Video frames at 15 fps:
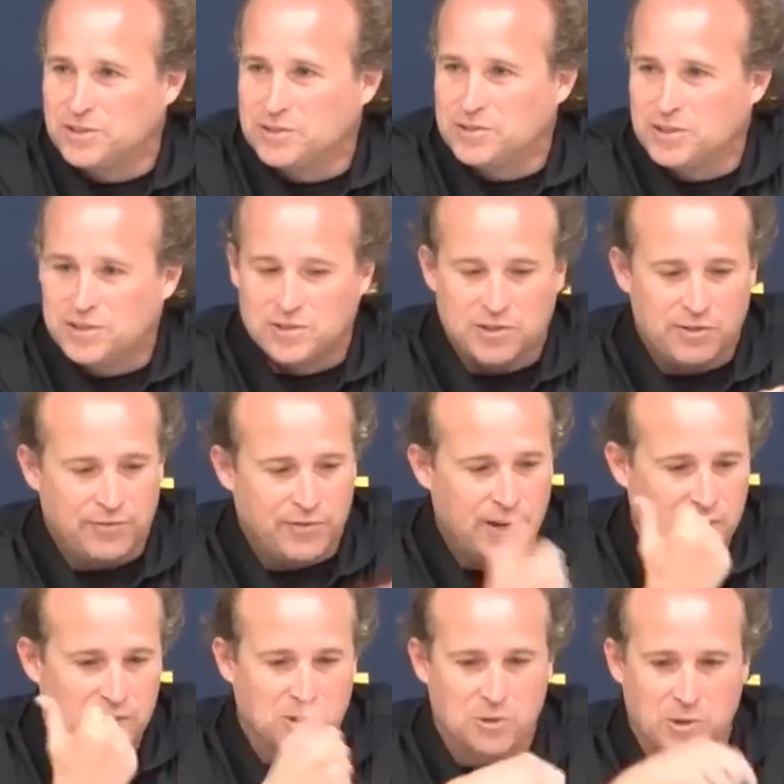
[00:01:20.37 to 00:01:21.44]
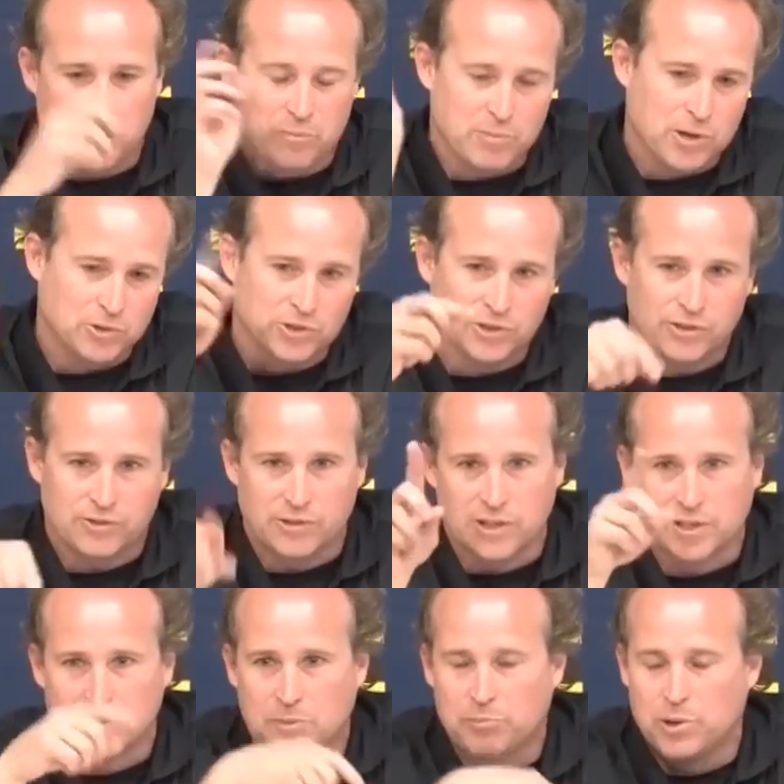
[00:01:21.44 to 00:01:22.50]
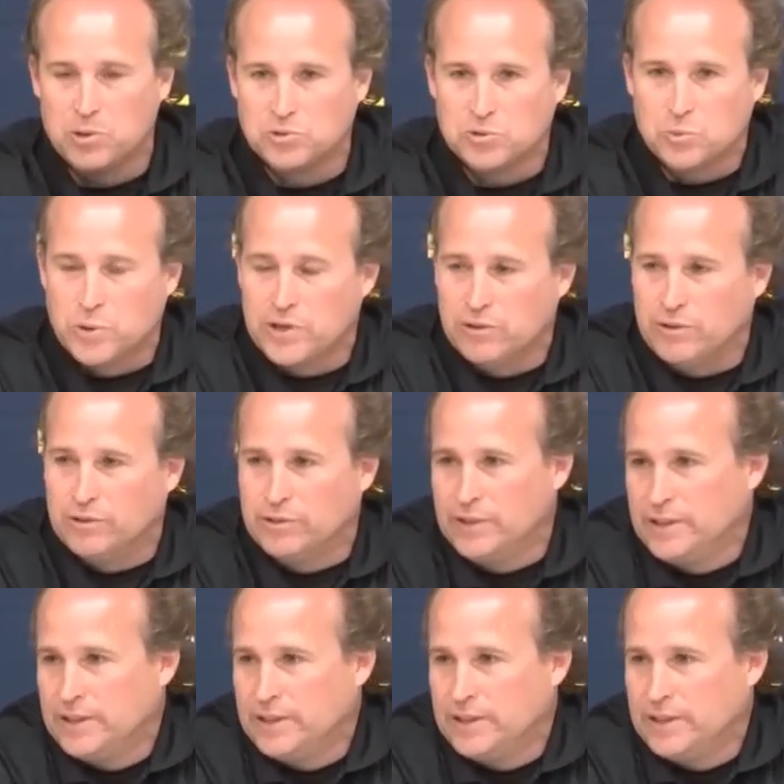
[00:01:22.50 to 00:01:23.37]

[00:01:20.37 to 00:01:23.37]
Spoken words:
It's you fake the quick motion. It's a post wheel.